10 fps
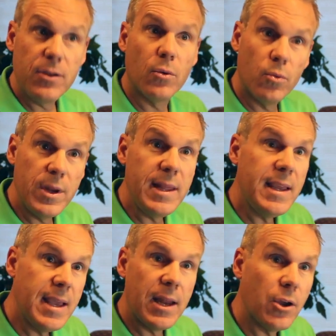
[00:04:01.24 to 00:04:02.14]
then you'll
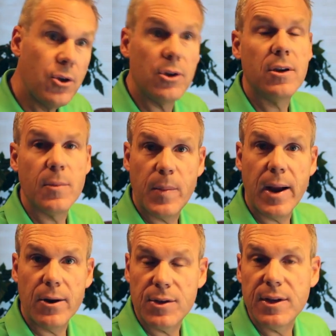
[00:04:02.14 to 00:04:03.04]
really get a good
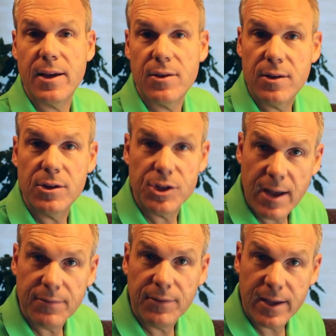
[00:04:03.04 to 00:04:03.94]
comparison as to the
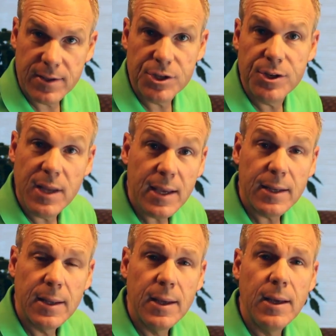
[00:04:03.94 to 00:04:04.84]
shaft flex that you
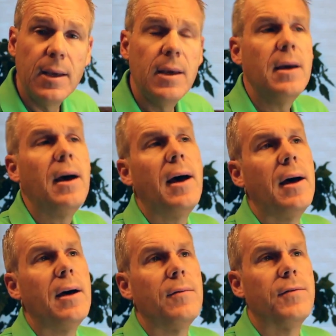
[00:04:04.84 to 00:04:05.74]
need.
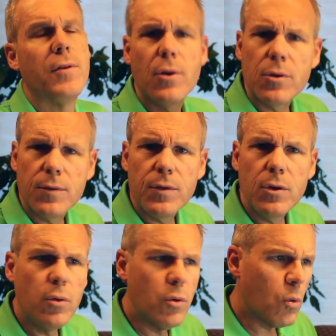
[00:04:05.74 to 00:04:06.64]
For those of
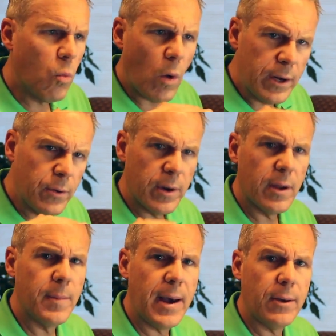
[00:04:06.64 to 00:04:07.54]
you who are
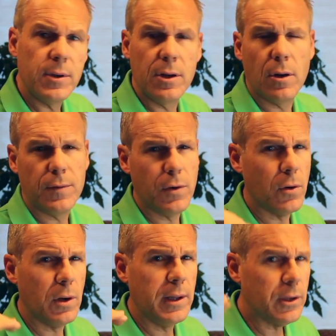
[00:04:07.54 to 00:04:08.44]
wondering about, if
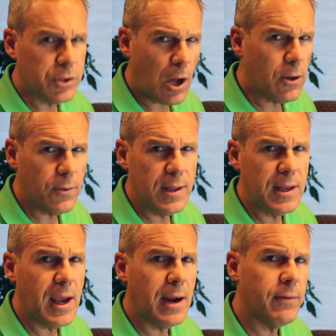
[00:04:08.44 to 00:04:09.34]
you're a little taller
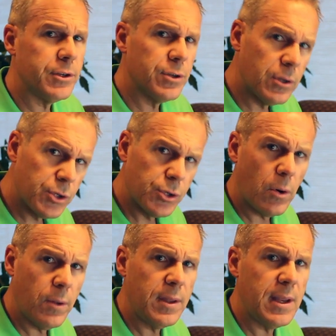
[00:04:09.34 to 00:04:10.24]
than the average, or a little
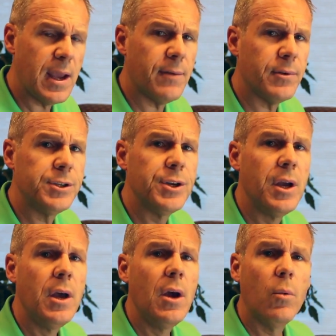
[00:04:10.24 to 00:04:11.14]
shorter than the average,
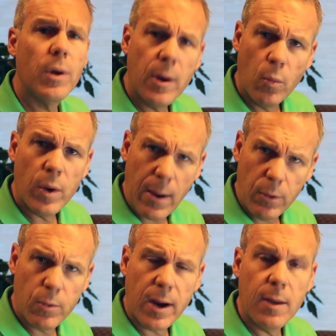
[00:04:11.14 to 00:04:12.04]
what I
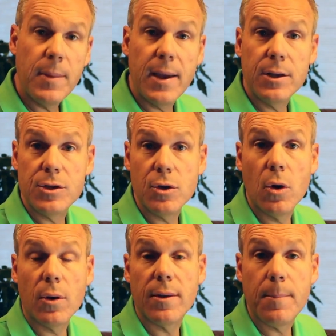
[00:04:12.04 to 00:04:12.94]
would recommend is you
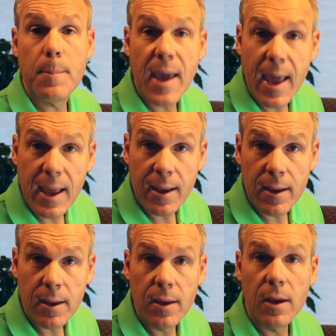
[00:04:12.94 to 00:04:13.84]
go to the
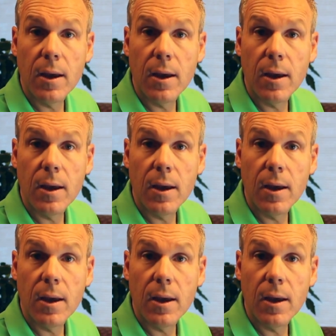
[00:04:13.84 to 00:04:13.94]
Ping